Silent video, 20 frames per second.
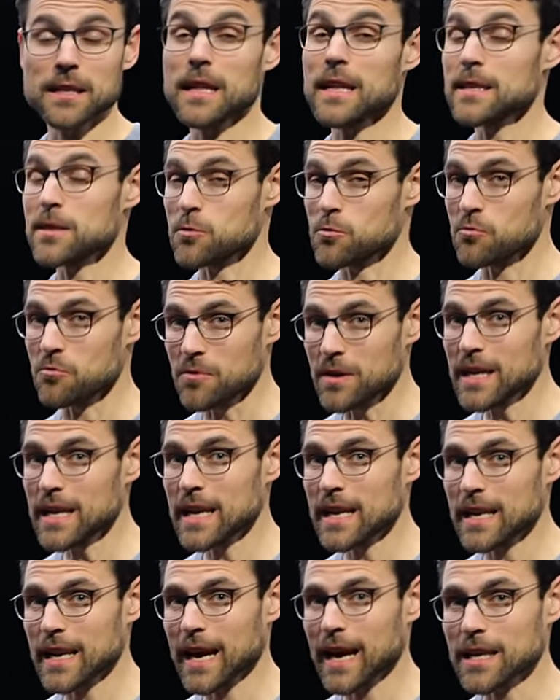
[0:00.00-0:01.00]
That's
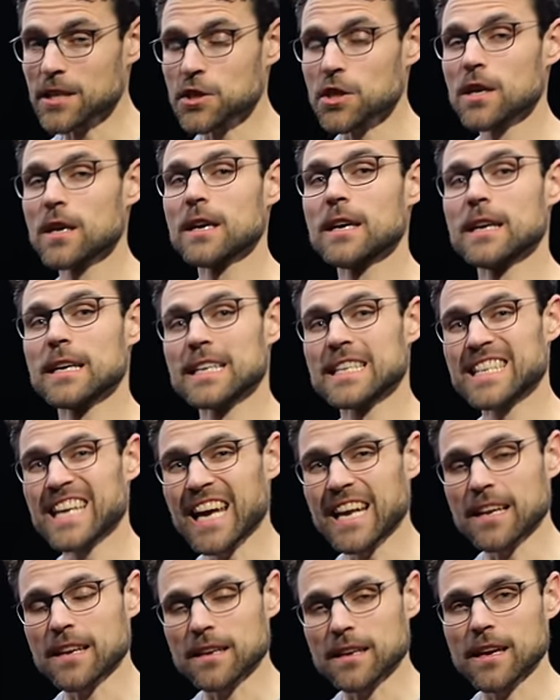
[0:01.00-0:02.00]
really large,
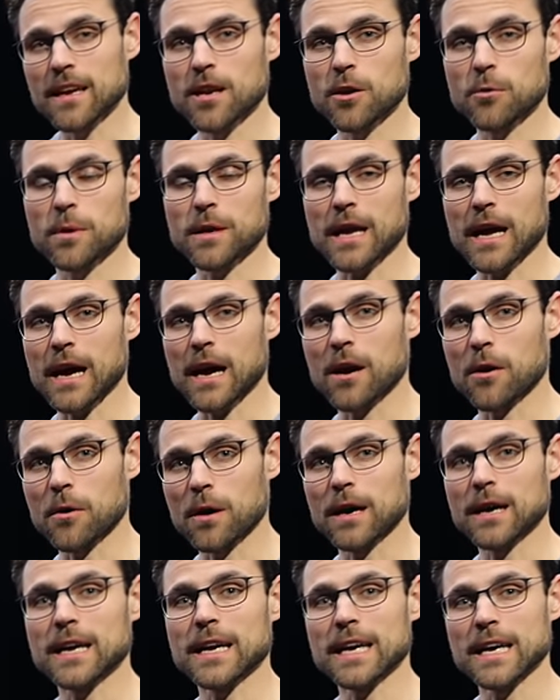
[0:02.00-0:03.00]
ten kilowatt
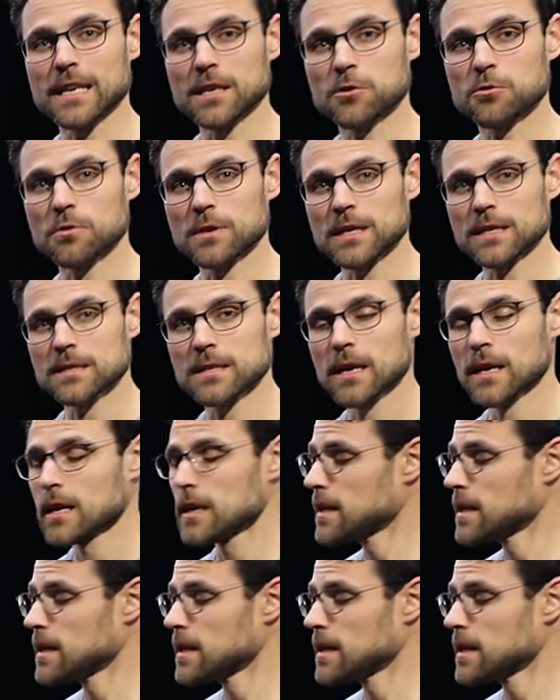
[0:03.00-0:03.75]
hour increase.